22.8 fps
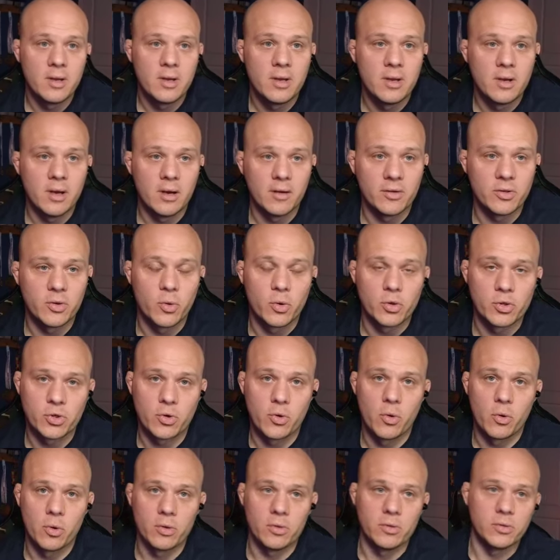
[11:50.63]
a torch
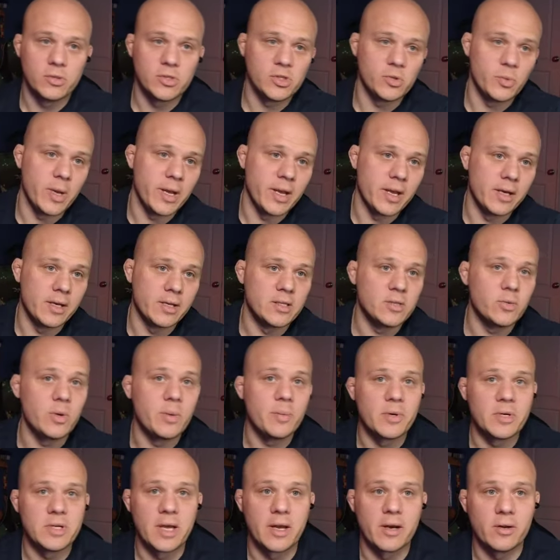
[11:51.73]
coral swinging its
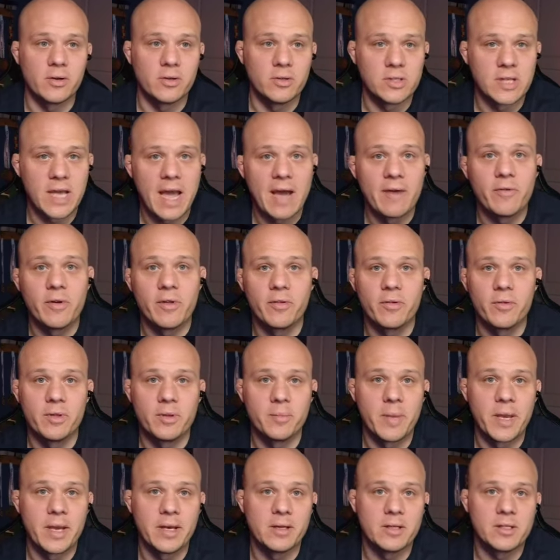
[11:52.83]
sweeper tentacles halfway through the
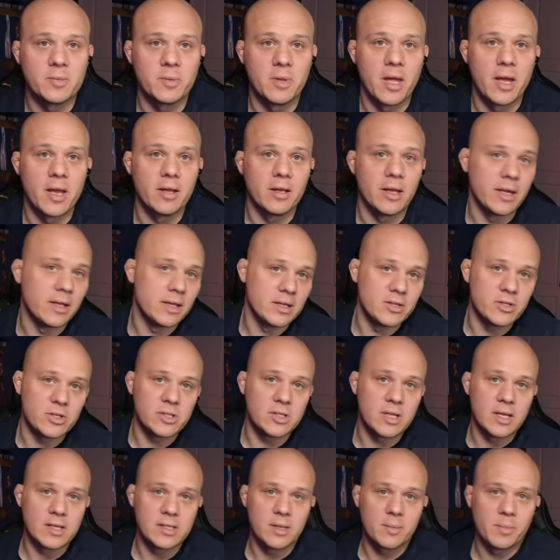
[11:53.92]
main display. Like that's just
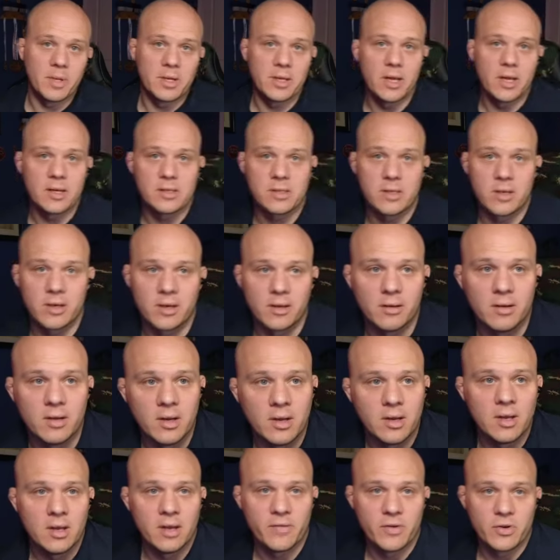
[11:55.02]
not something that's gonna.
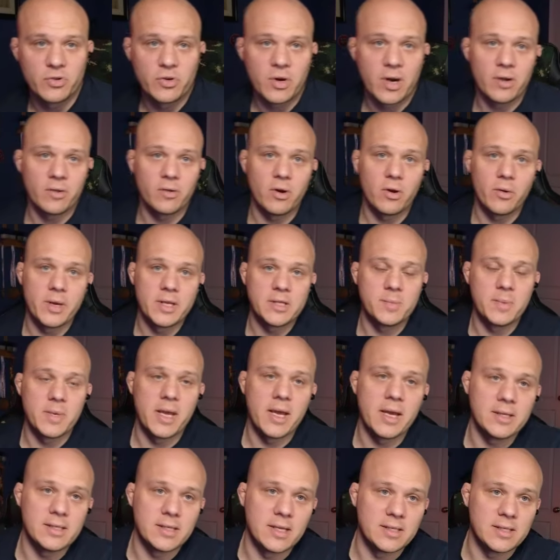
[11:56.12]
If you're trying to grow
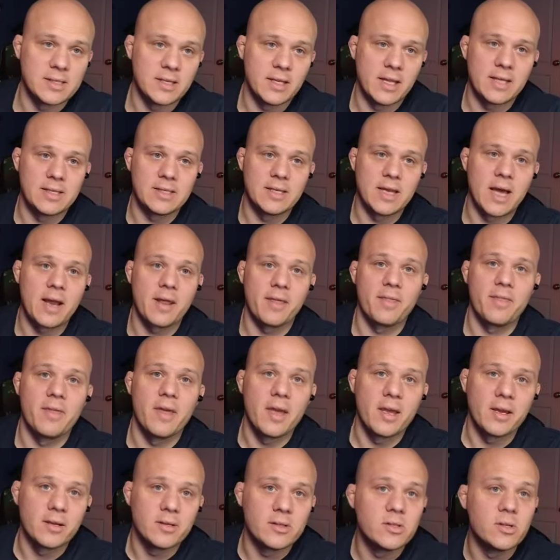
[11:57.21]
SPS, that's not a
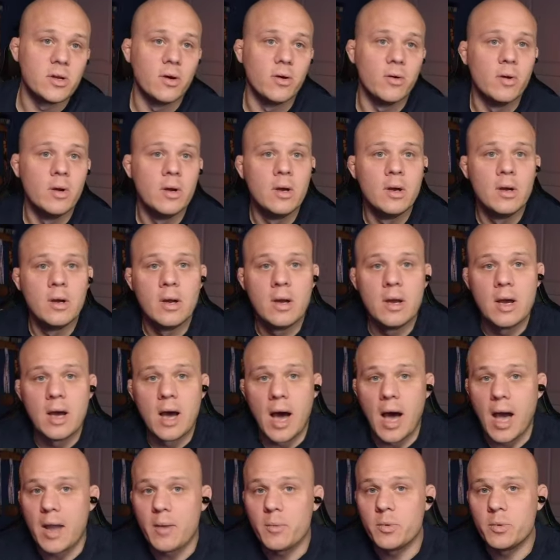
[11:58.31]
thing. So, I would